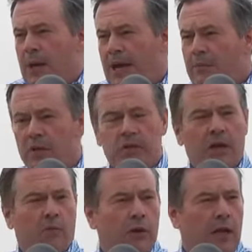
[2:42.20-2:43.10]
payments
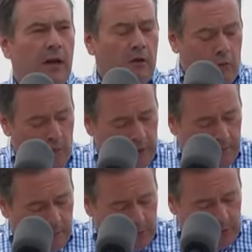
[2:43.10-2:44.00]
that were there when
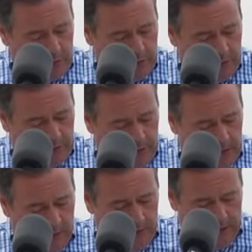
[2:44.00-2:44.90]
there were restrictions
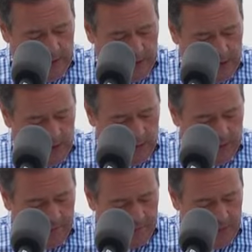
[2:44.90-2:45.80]
inhibiting the economy.